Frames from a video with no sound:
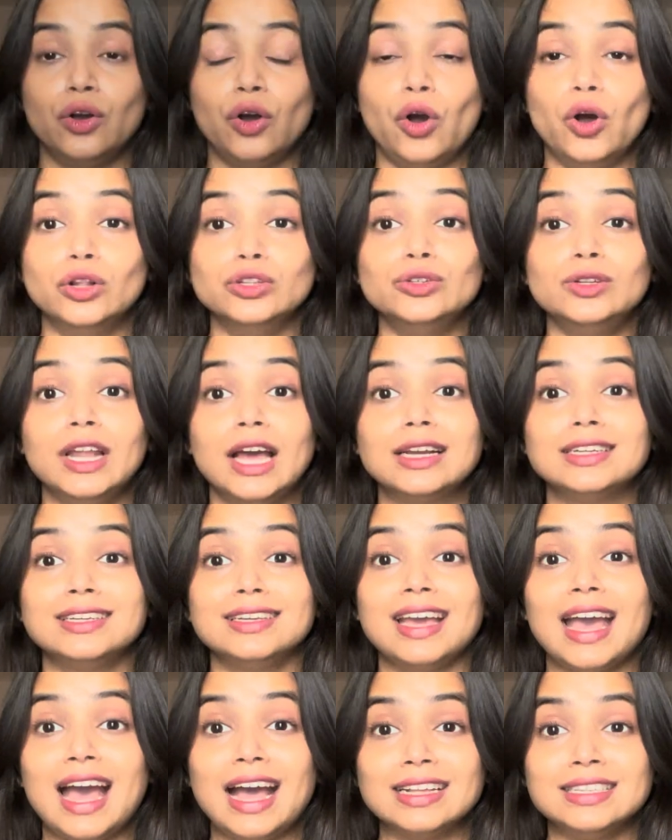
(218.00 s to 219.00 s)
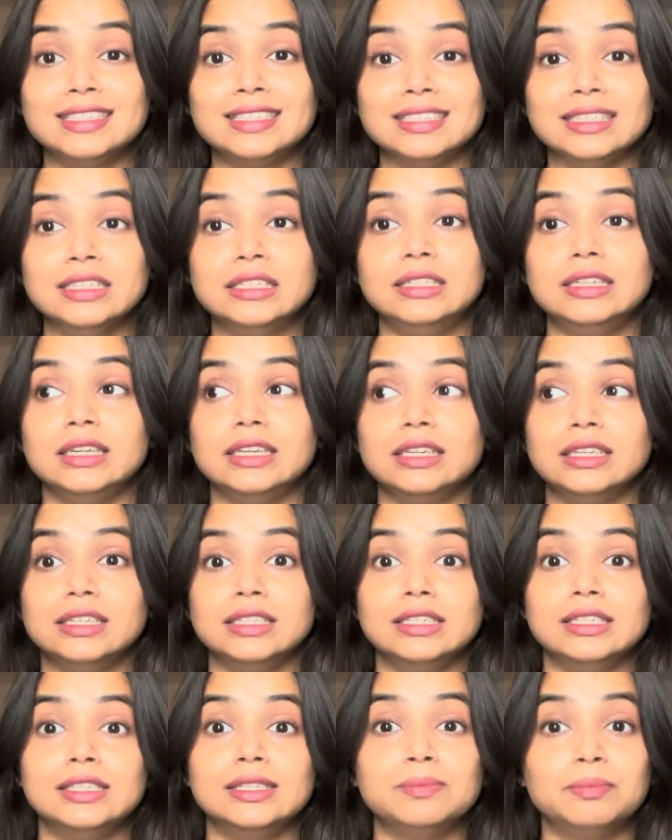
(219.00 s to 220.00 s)
Although lactic acid
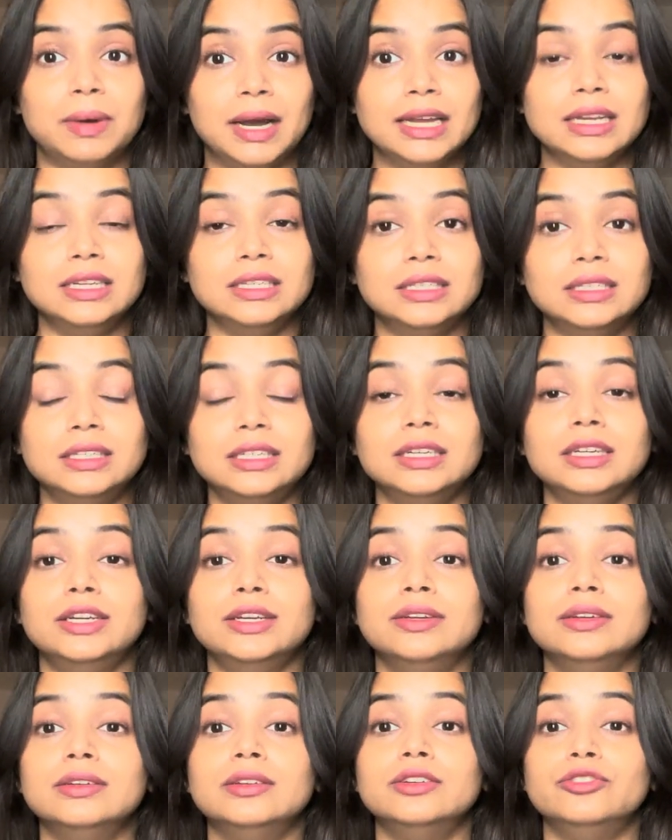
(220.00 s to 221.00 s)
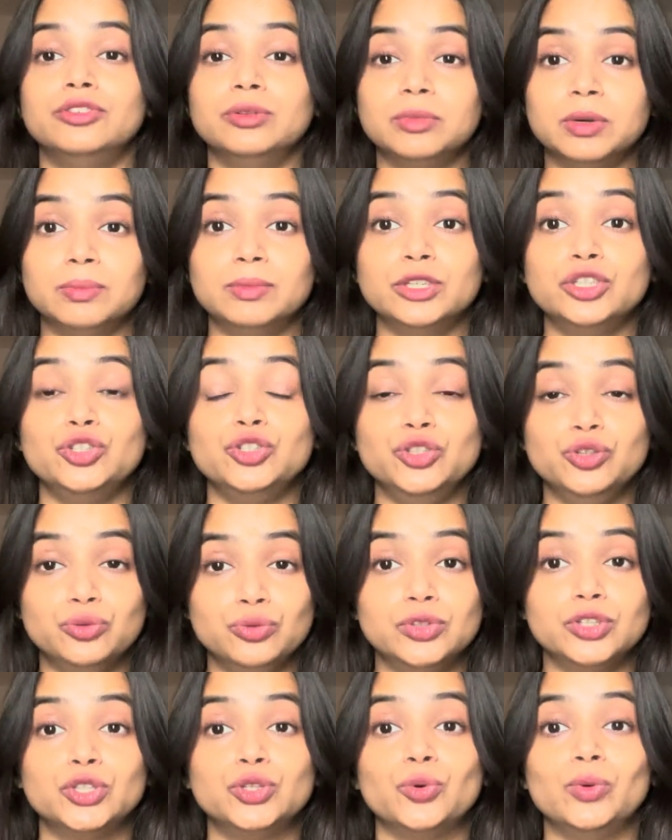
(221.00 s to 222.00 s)
is milder, remember to
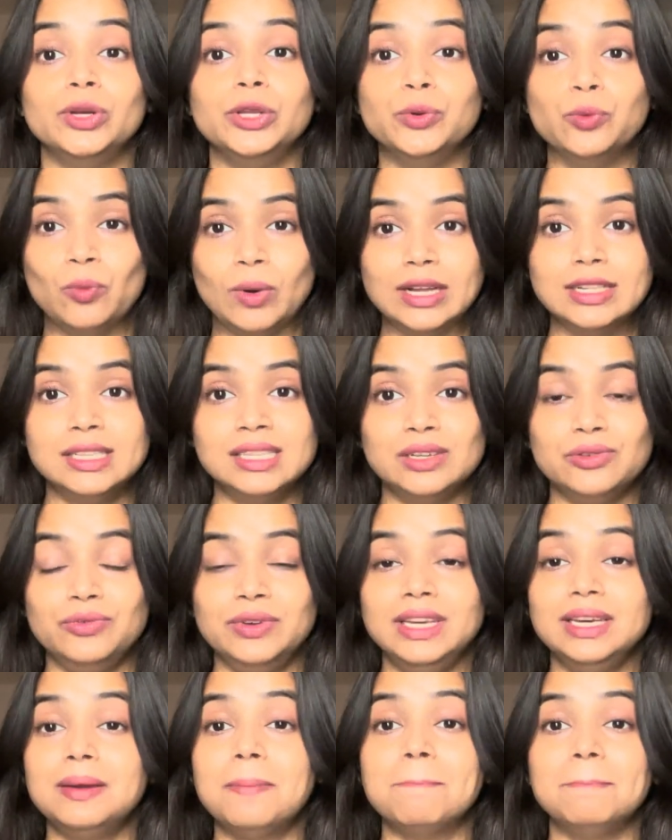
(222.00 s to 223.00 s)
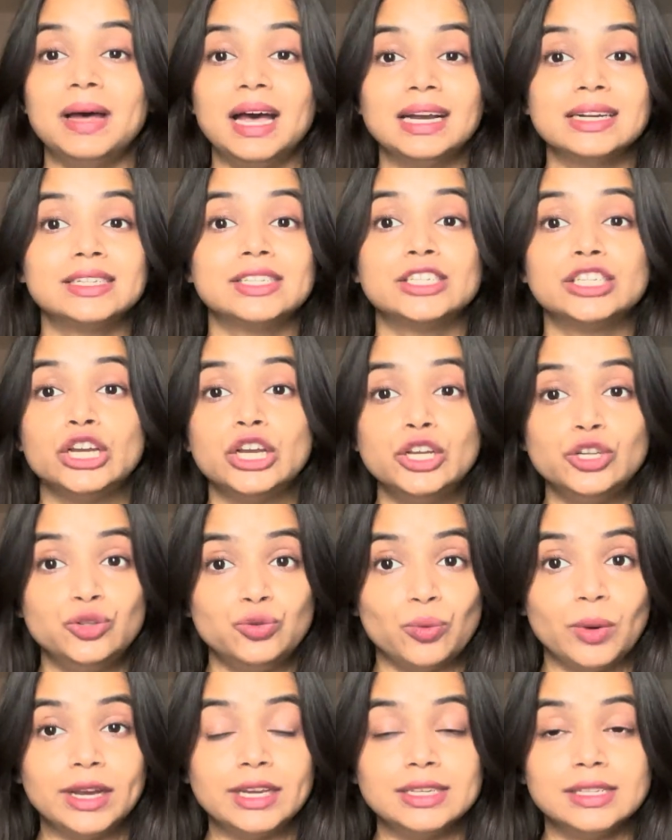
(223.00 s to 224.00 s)
use it only once a week, max
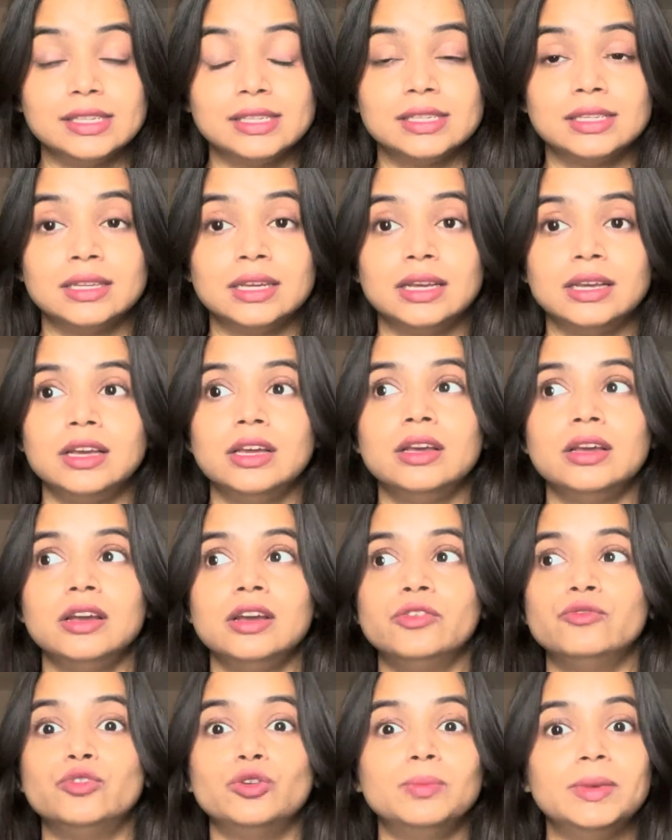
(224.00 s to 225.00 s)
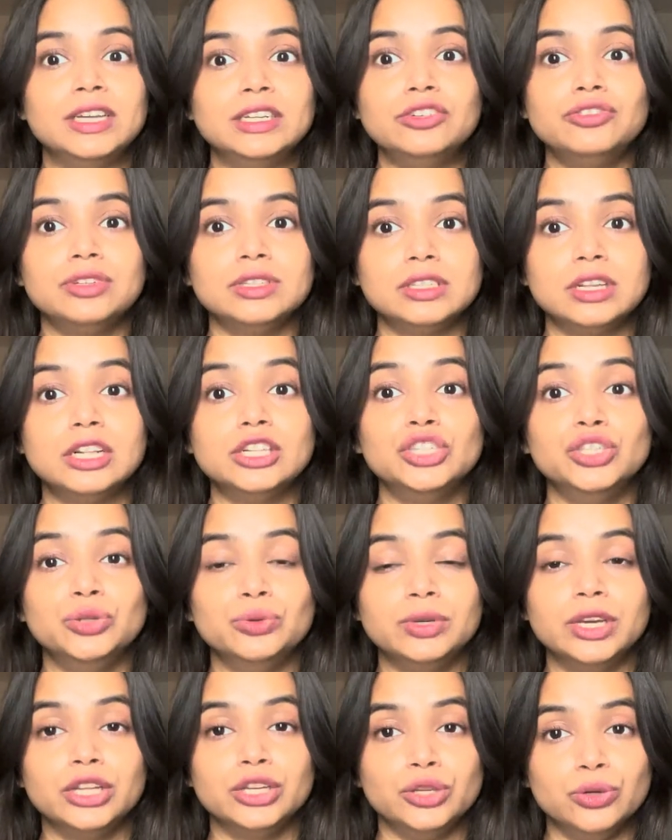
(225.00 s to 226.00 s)
twice. For better results, you
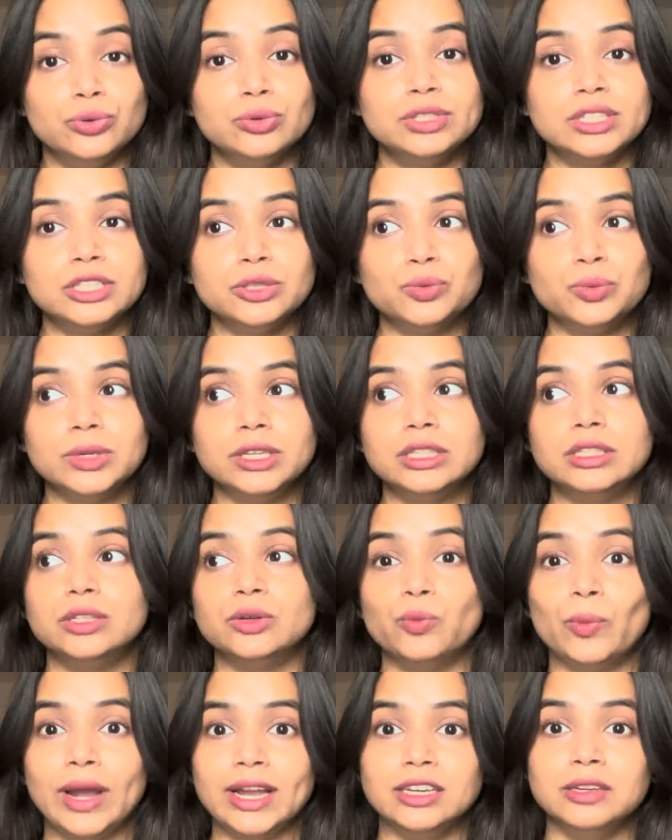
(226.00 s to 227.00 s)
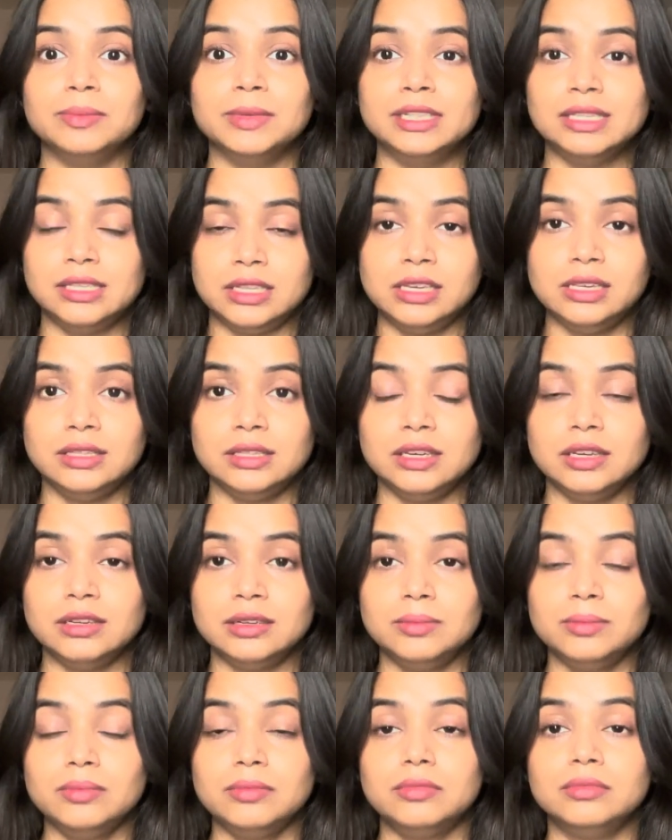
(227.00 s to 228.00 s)
can use it with vitamin C
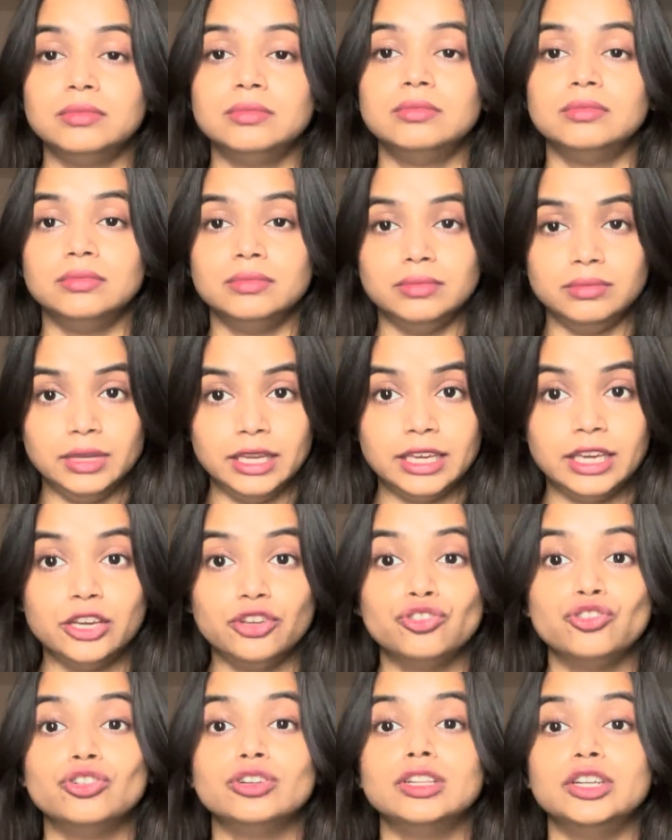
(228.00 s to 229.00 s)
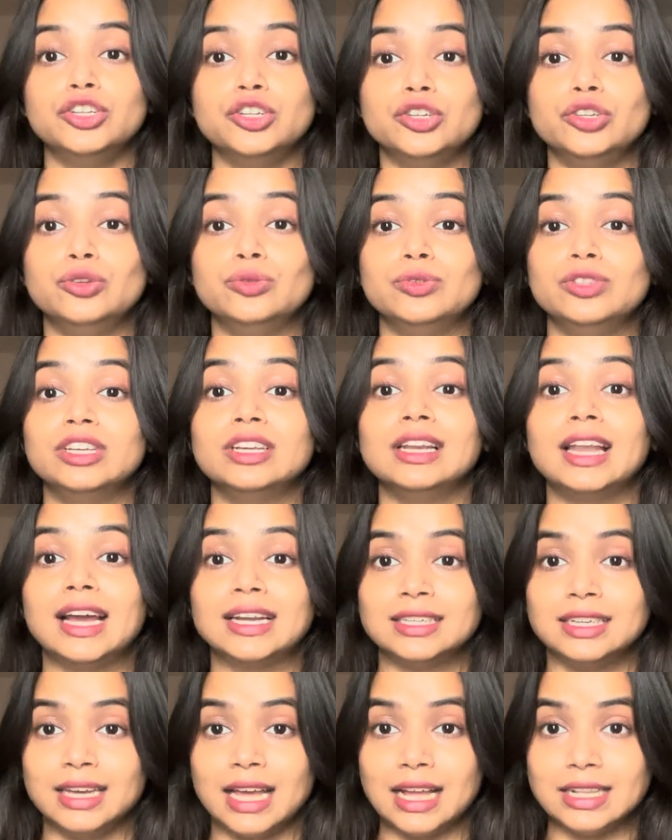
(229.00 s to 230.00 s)
serum, making sure that you're using
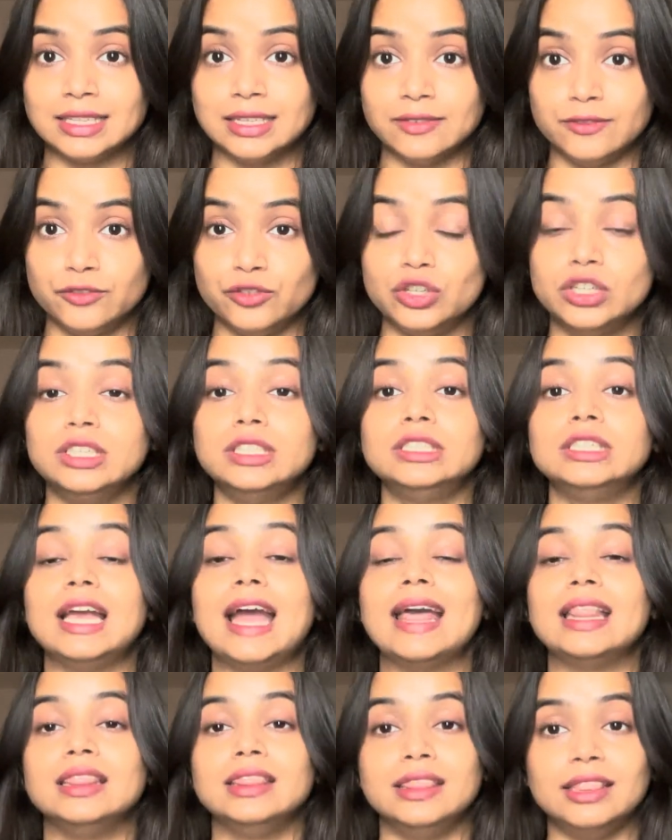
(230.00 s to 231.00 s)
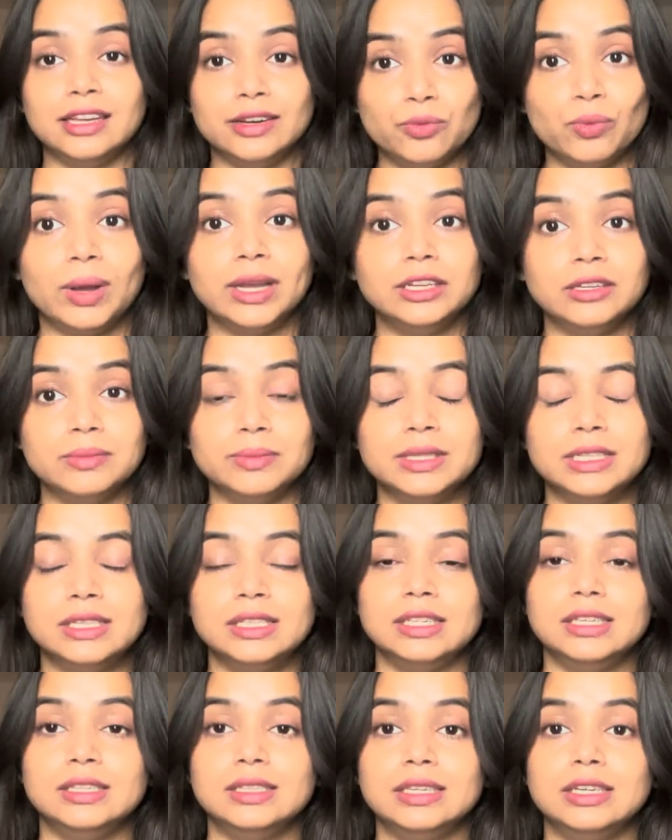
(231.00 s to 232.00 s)
lactic acid first and then vitamin
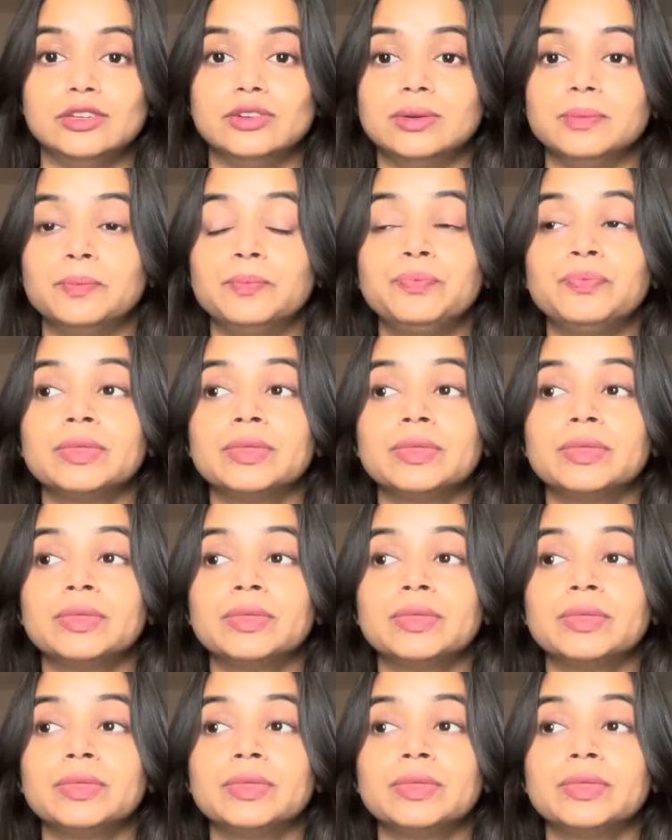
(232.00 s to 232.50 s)
C serum.